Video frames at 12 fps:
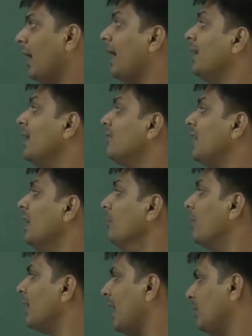and his
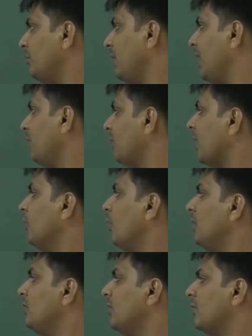impolite behavior
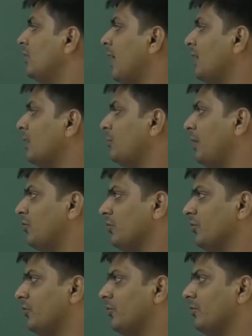annoyed the other diner
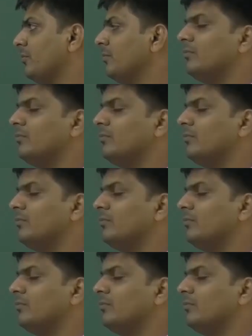patrons.